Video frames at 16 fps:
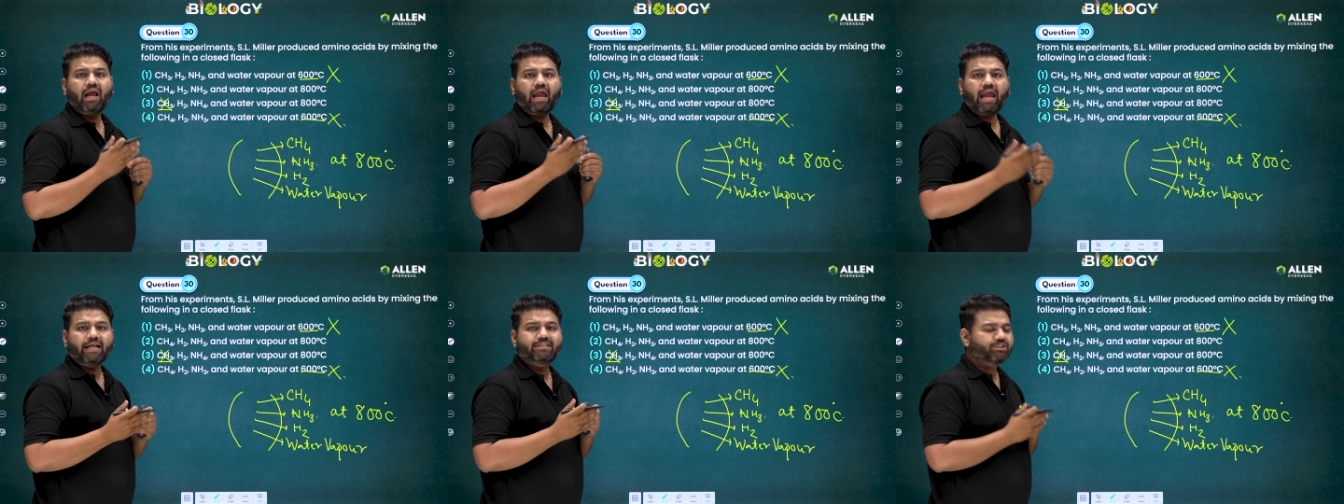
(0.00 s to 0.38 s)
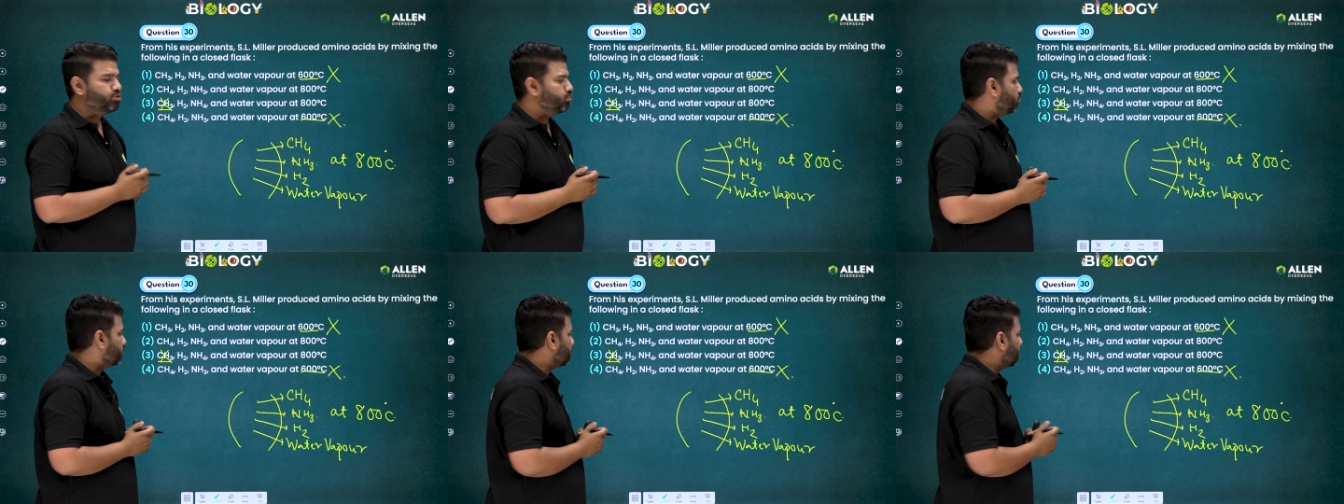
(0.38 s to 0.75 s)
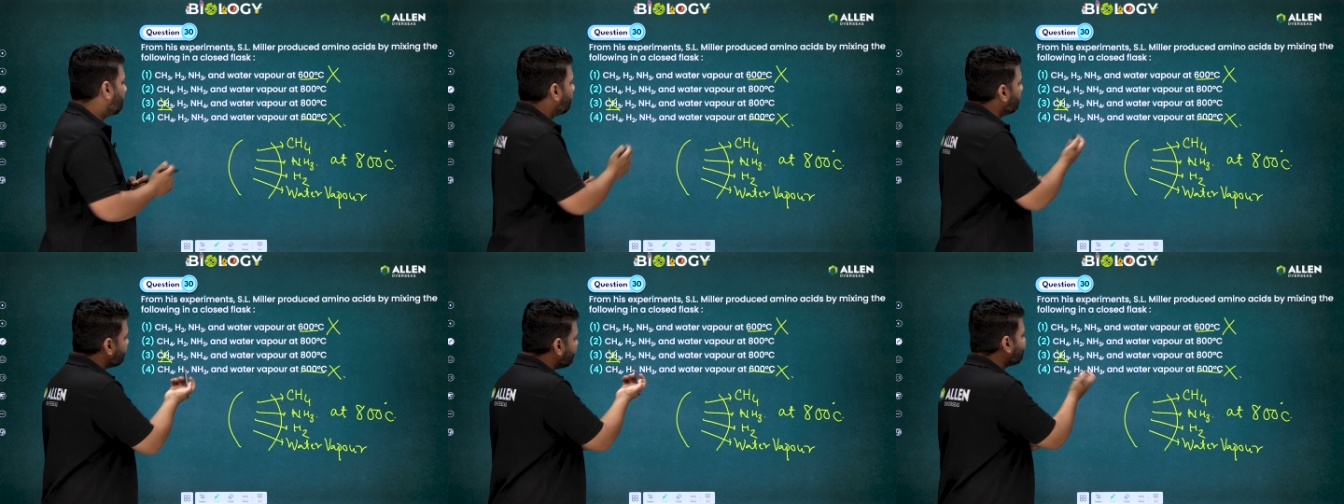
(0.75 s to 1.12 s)
H2,
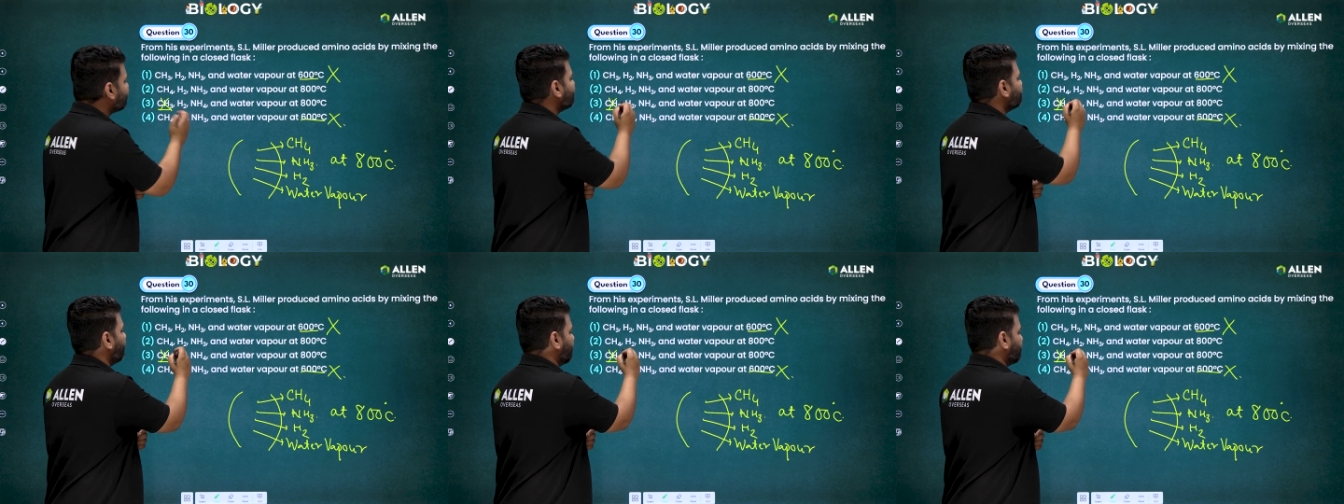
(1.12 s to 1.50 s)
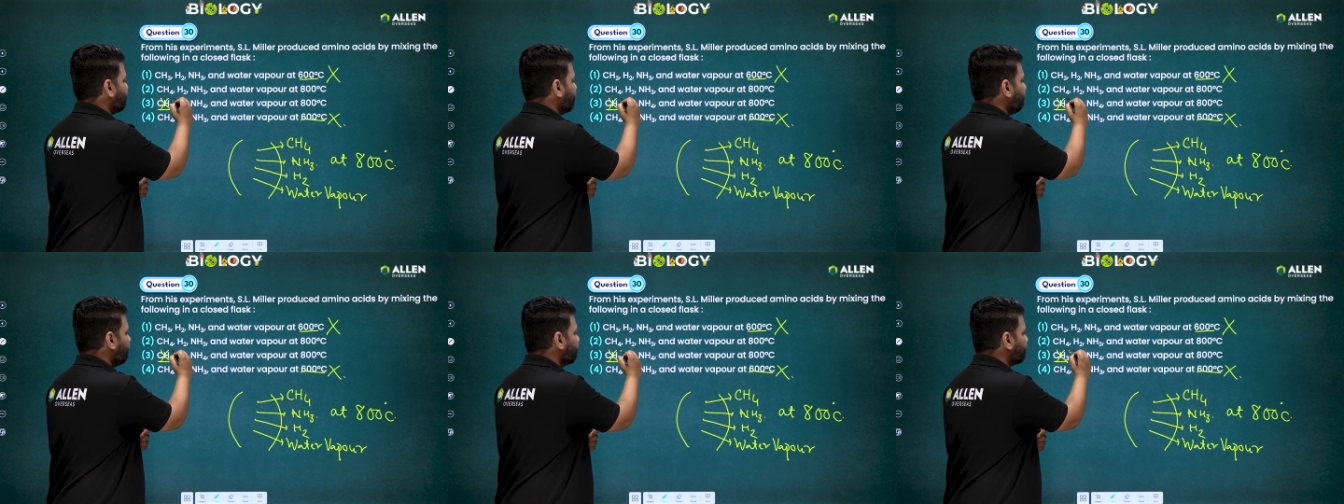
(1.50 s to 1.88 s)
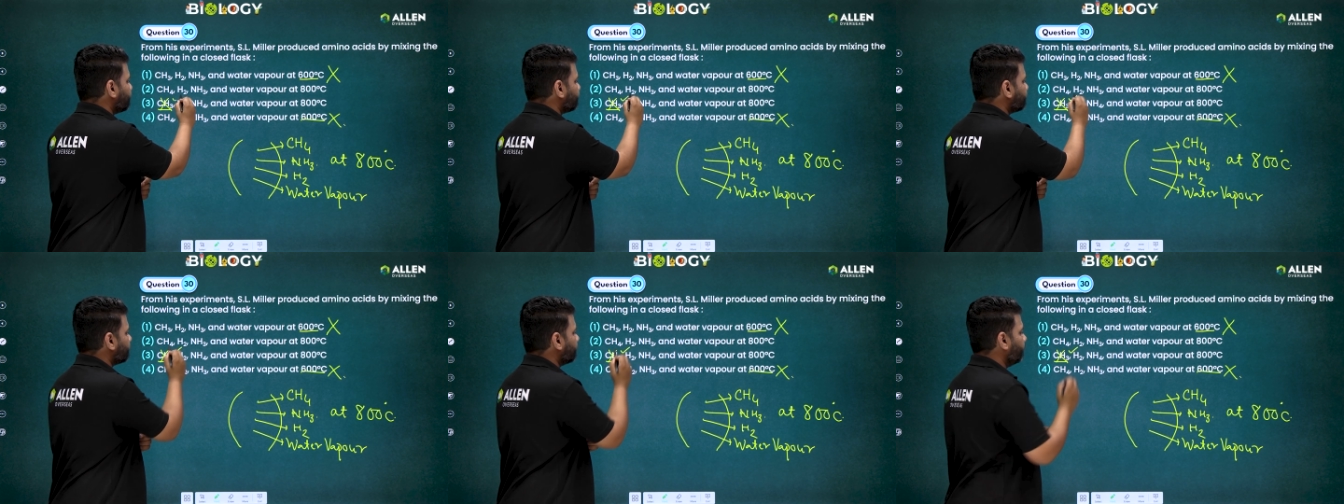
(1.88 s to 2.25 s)
this is matching
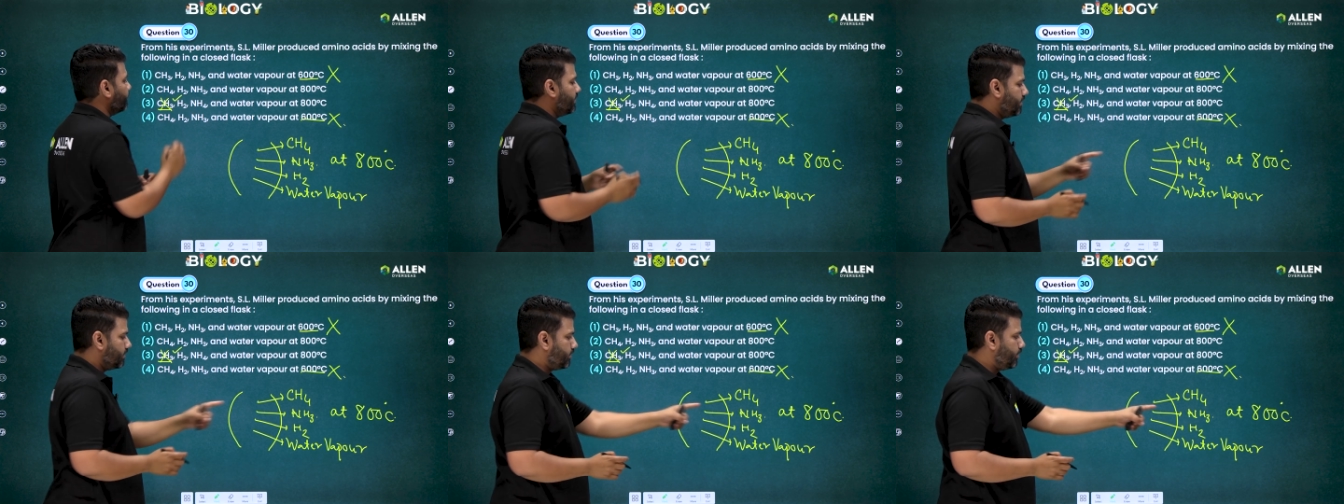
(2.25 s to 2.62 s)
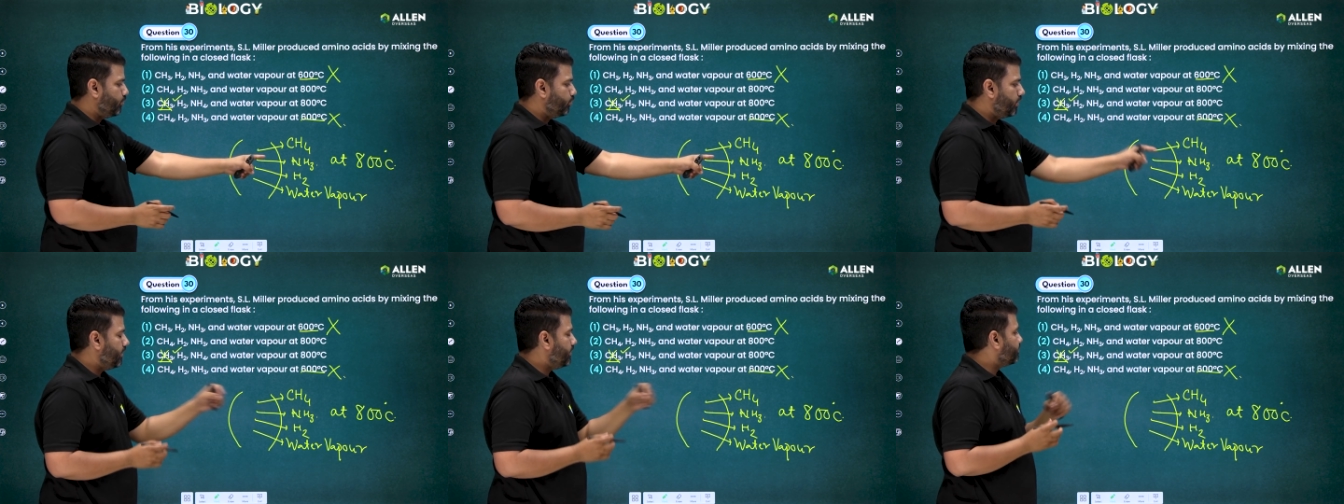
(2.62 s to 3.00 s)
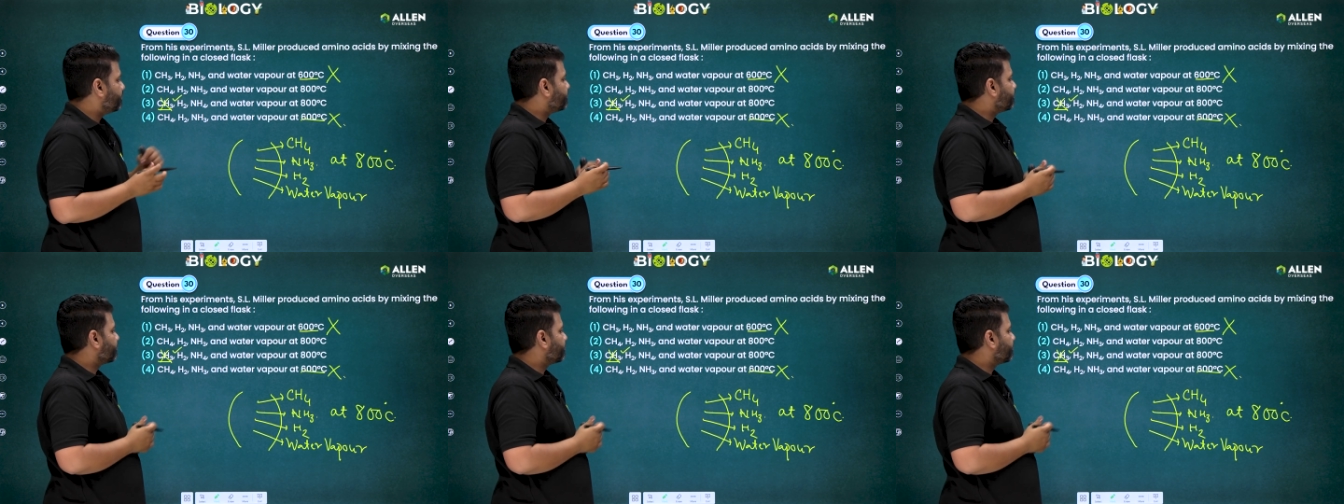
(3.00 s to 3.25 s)
with the theory.